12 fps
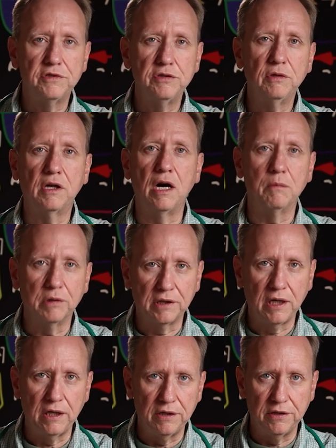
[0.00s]

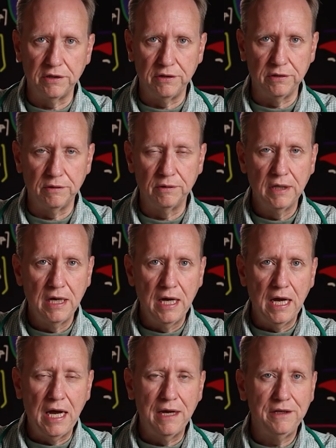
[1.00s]
complicated to do.
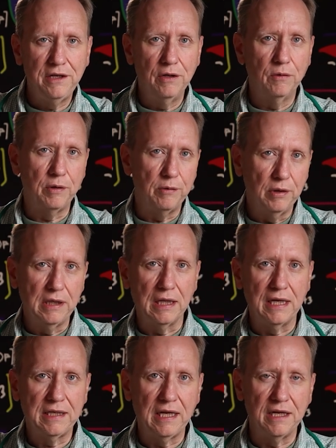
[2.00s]
And you know, we really
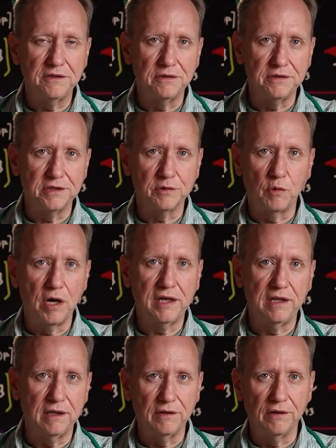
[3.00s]
like answers just walking
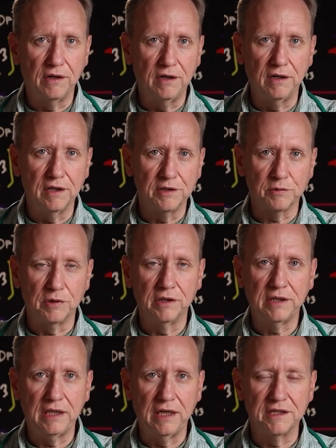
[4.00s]
down the hall as we're
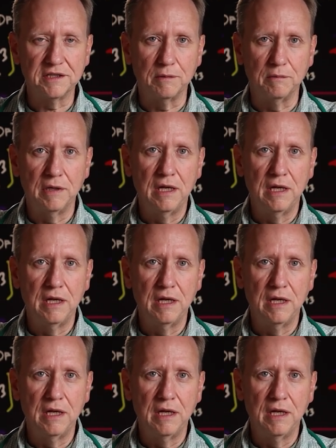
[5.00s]
looking at some